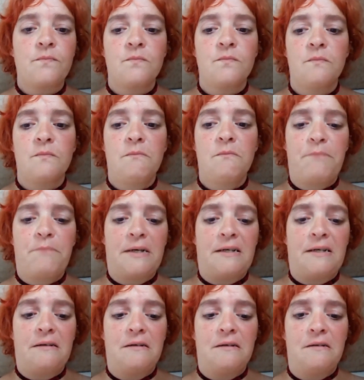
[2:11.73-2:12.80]

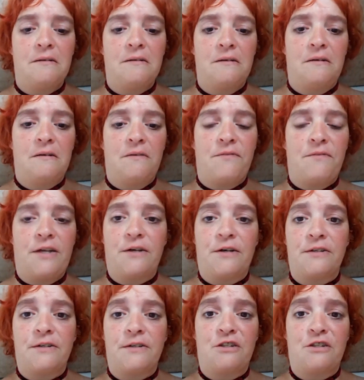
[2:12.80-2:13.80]
But there is